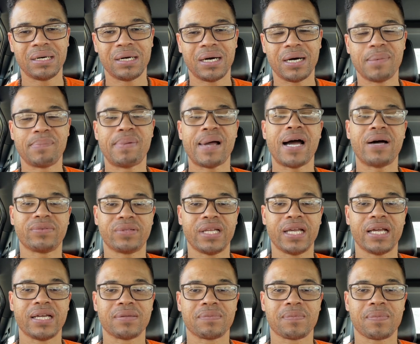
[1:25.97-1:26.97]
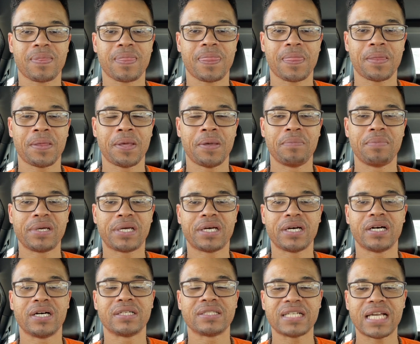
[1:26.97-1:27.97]
about that
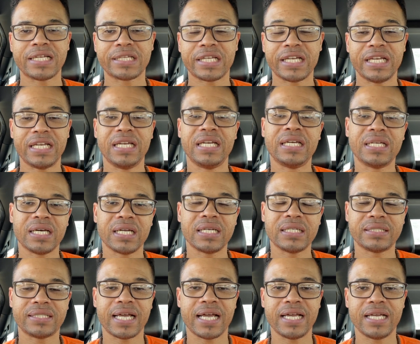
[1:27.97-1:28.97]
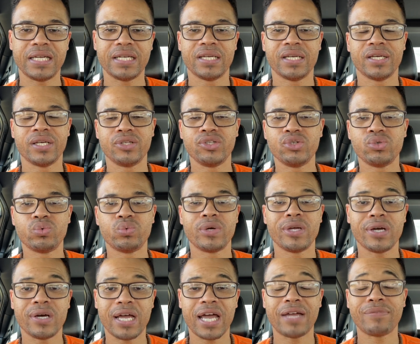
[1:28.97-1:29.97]
because at the end of the day, you
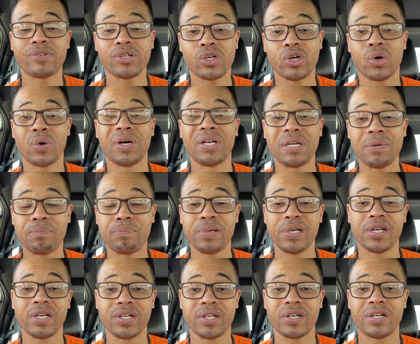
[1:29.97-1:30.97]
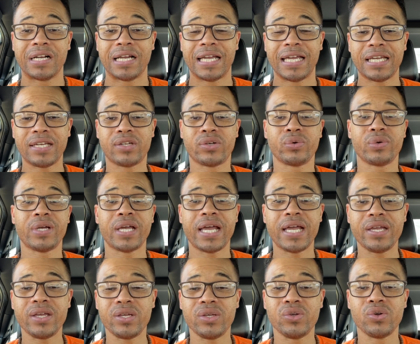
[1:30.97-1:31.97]
will have to go in the builder and
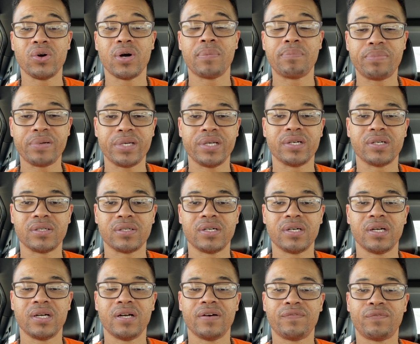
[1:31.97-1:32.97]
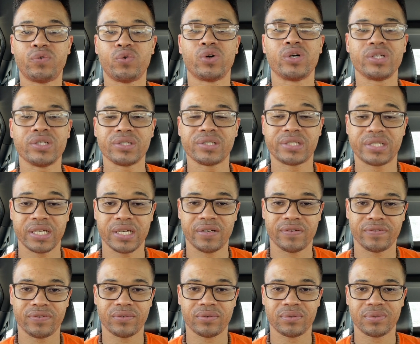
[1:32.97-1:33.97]
create your build for
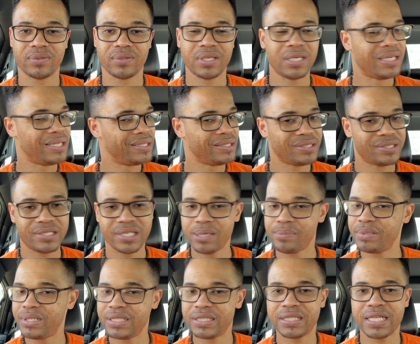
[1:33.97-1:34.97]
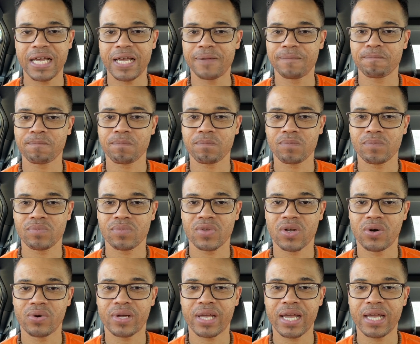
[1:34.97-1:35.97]
yourself. Simple as that.
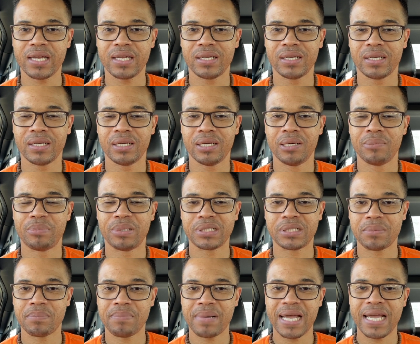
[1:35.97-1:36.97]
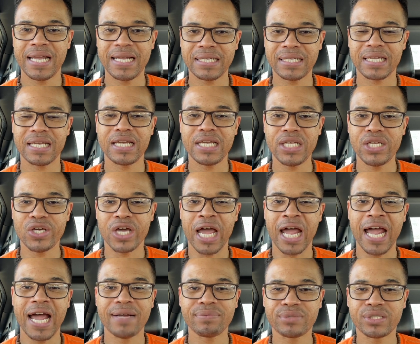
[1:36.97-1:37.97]
Okay. But the main thing you
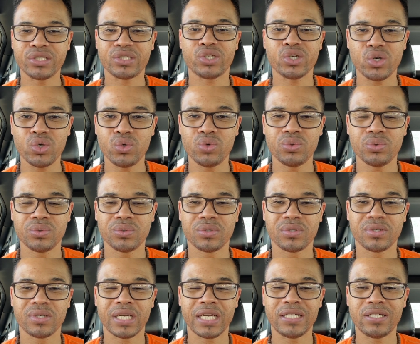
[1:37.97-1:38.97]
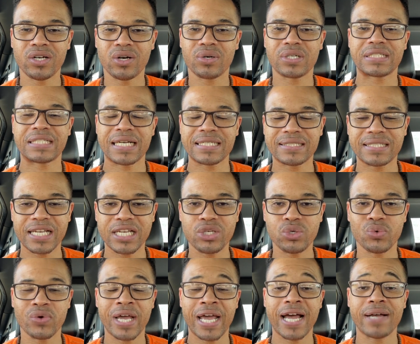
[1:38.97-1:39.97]
have to do, and notice I said
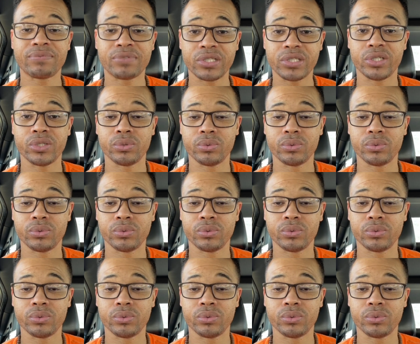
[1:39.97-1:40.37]
you have to